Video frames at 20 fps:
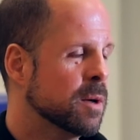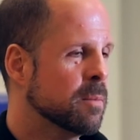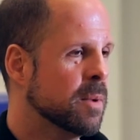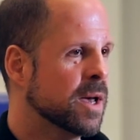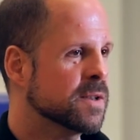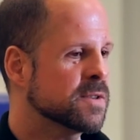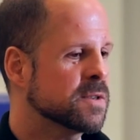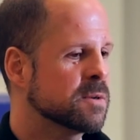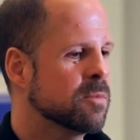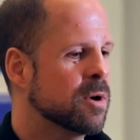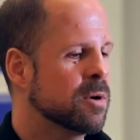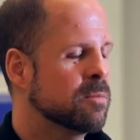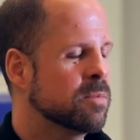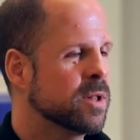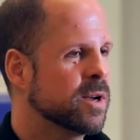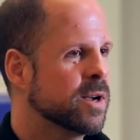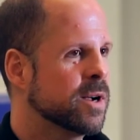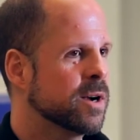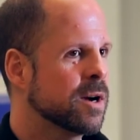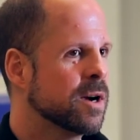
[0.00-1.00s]
a basketball
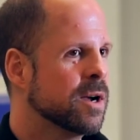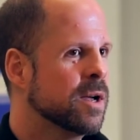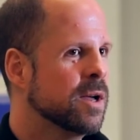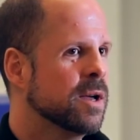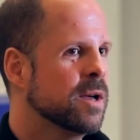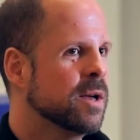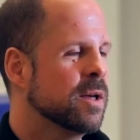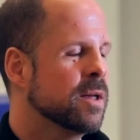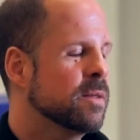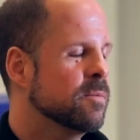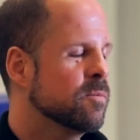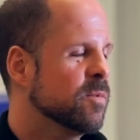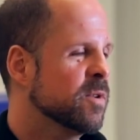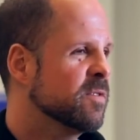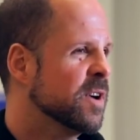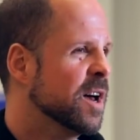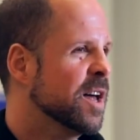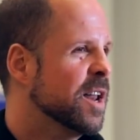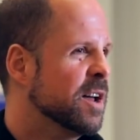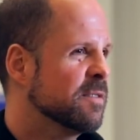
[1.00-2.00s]
player. We've
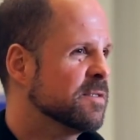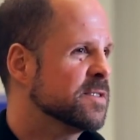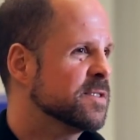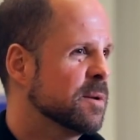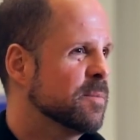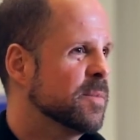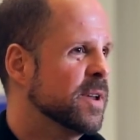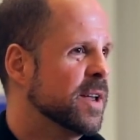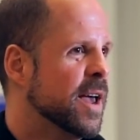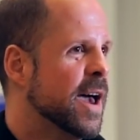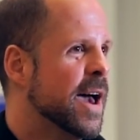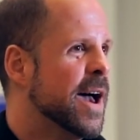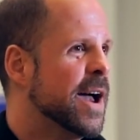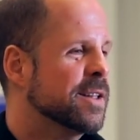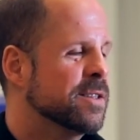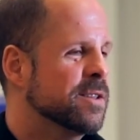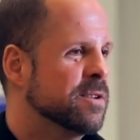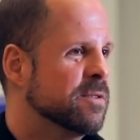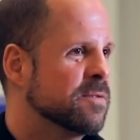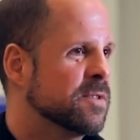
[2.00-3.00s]
got to have something
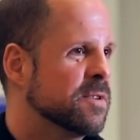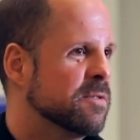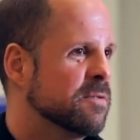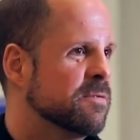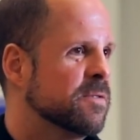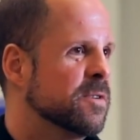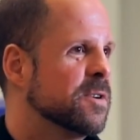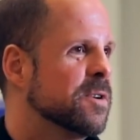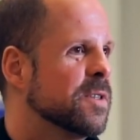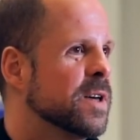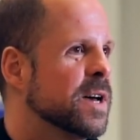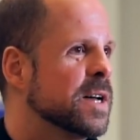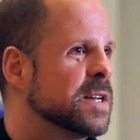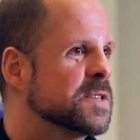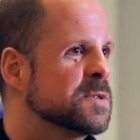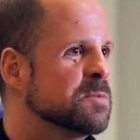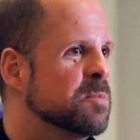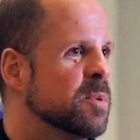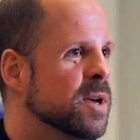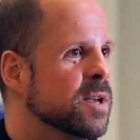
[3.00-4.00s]
active to fill that
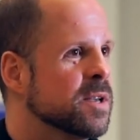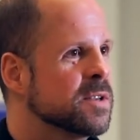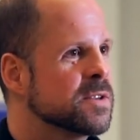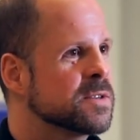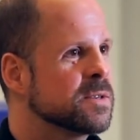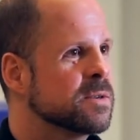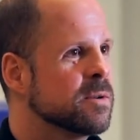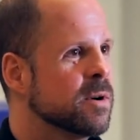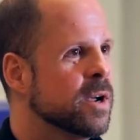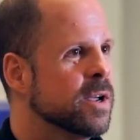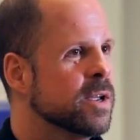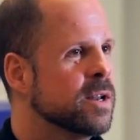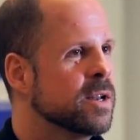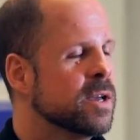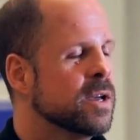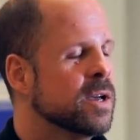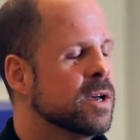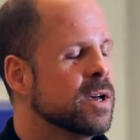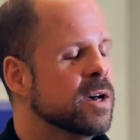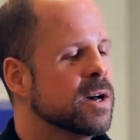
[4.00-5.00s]
space, right?
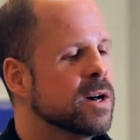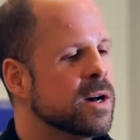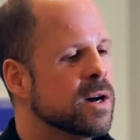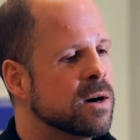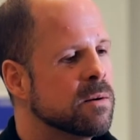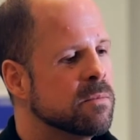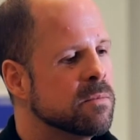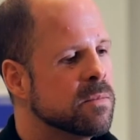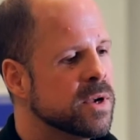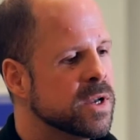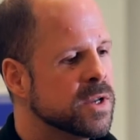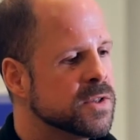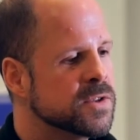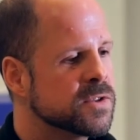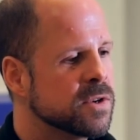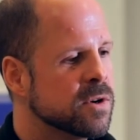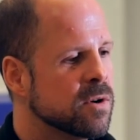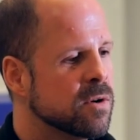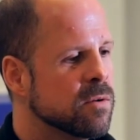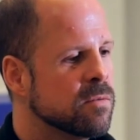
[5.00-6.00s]
And
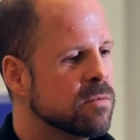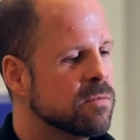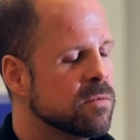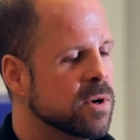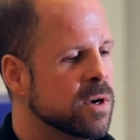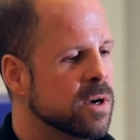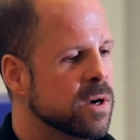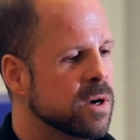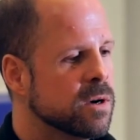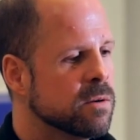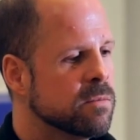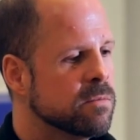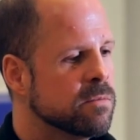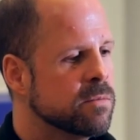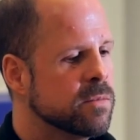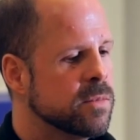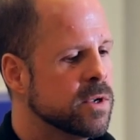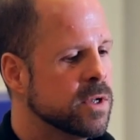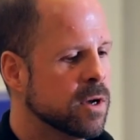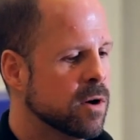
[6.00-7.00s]
so,
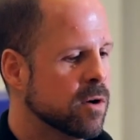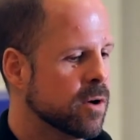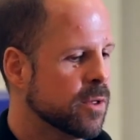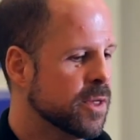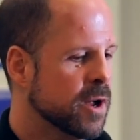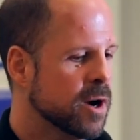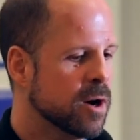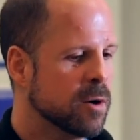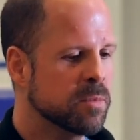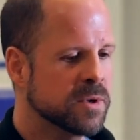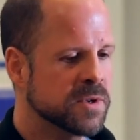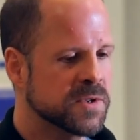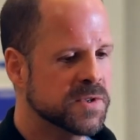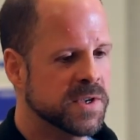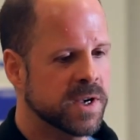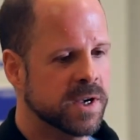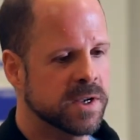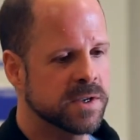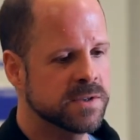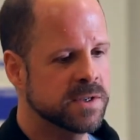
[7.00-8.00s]
you know, a therapist
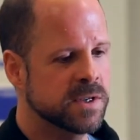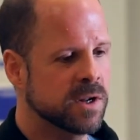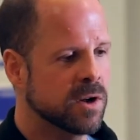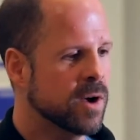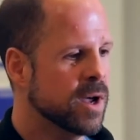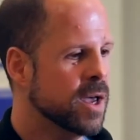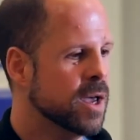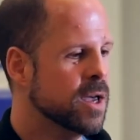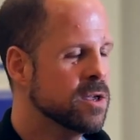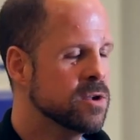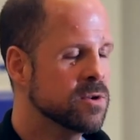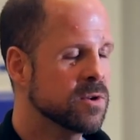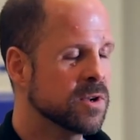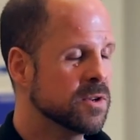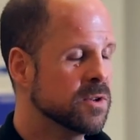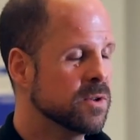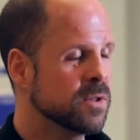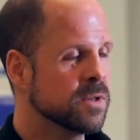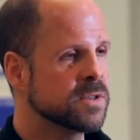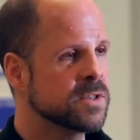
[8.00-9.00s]
says, you know, hey, you can
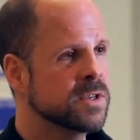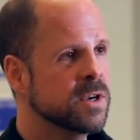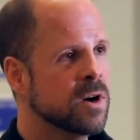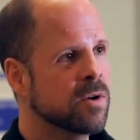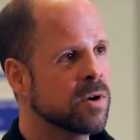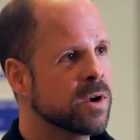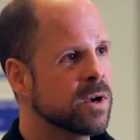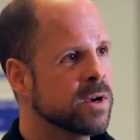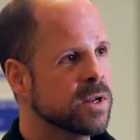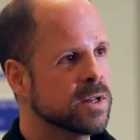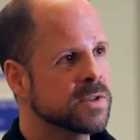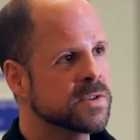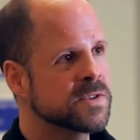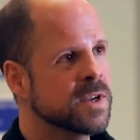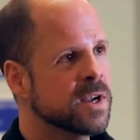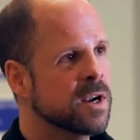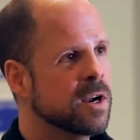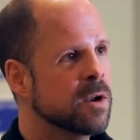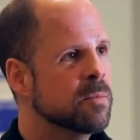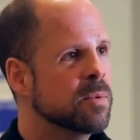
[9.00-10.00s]
do this yoga and it's
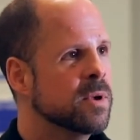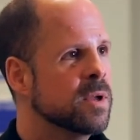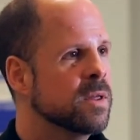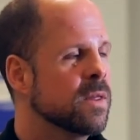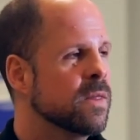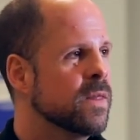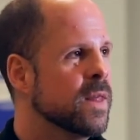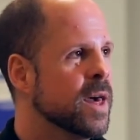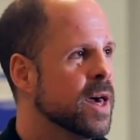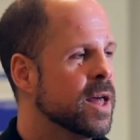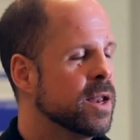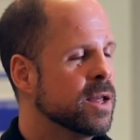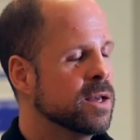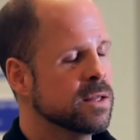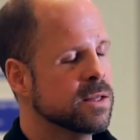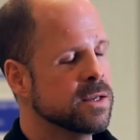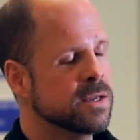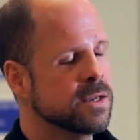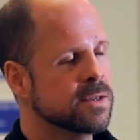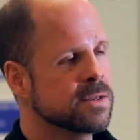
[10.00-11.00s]
therapy, then that at
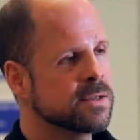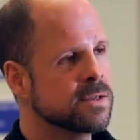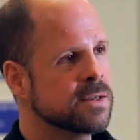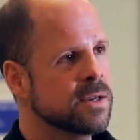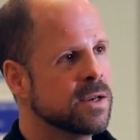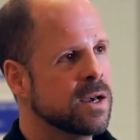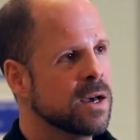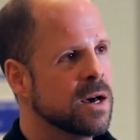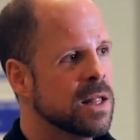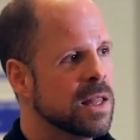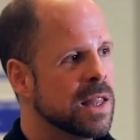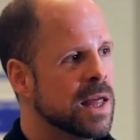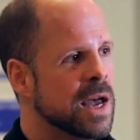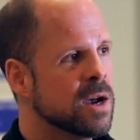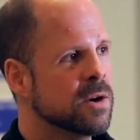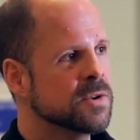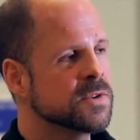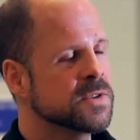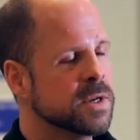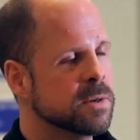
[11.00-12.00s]
least
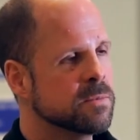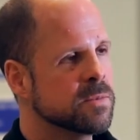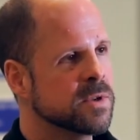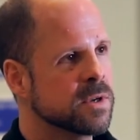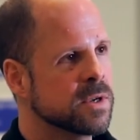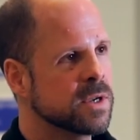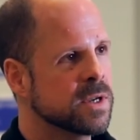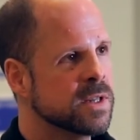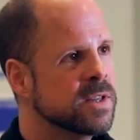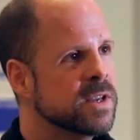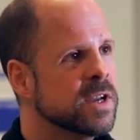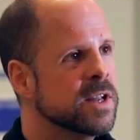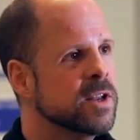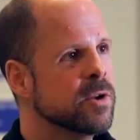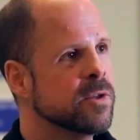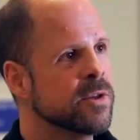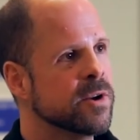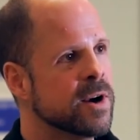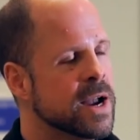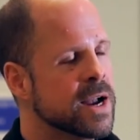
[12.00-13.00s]
allows them to
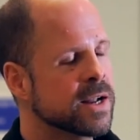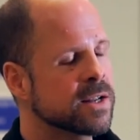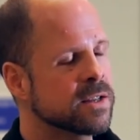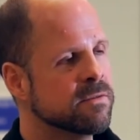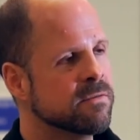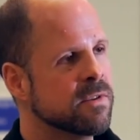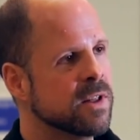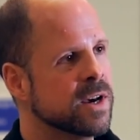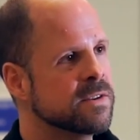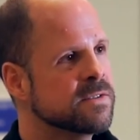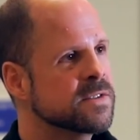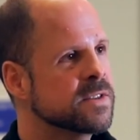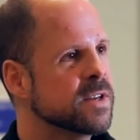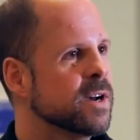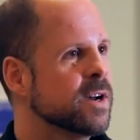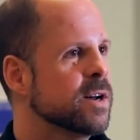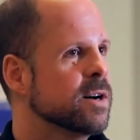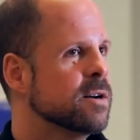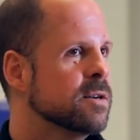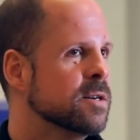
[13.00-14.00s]
continue their active
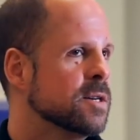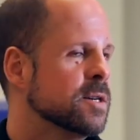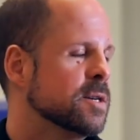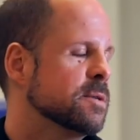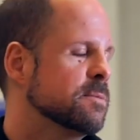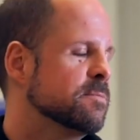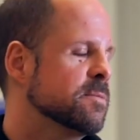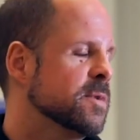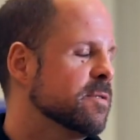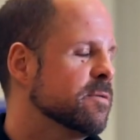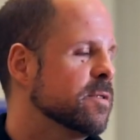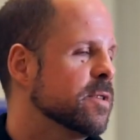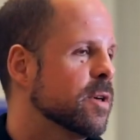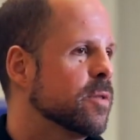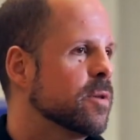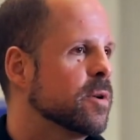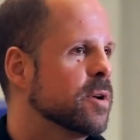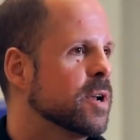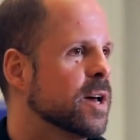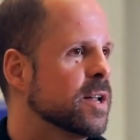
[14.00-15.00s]
lifestyle, even though
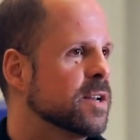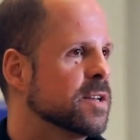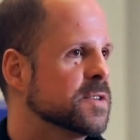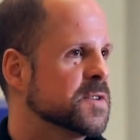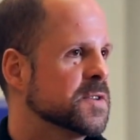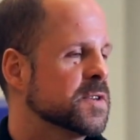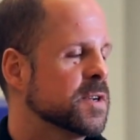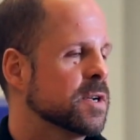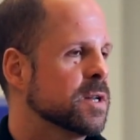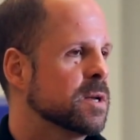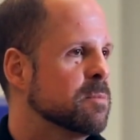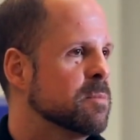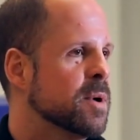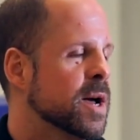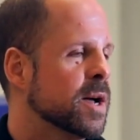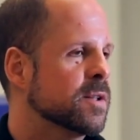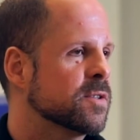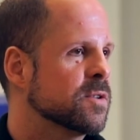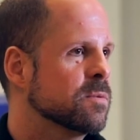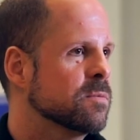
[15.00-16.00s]
they're not necessarily
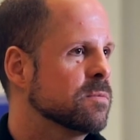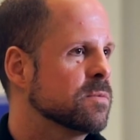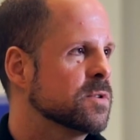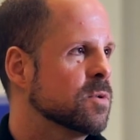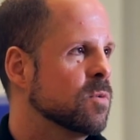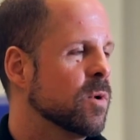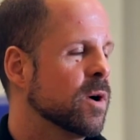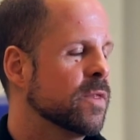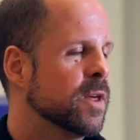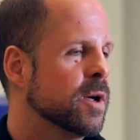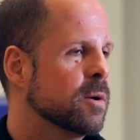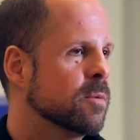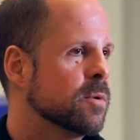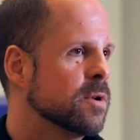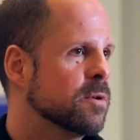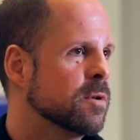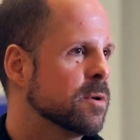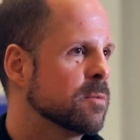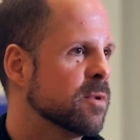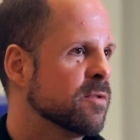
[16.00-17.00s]
back to what they were
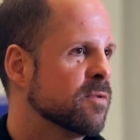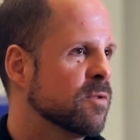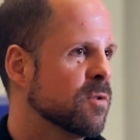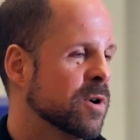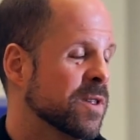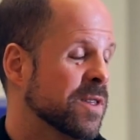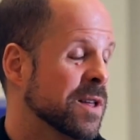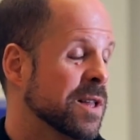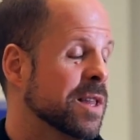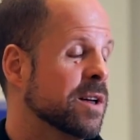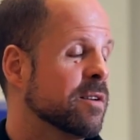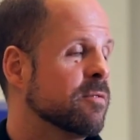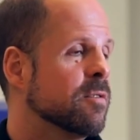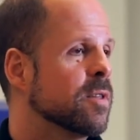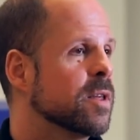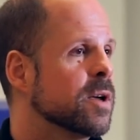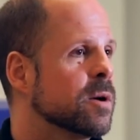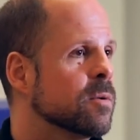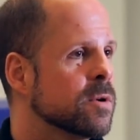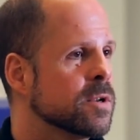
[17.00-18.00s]
doing before at the level
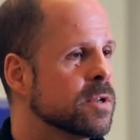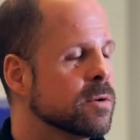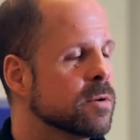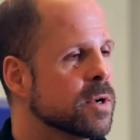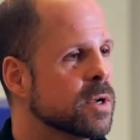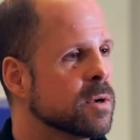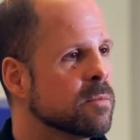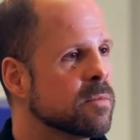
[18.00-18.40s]
they were doing it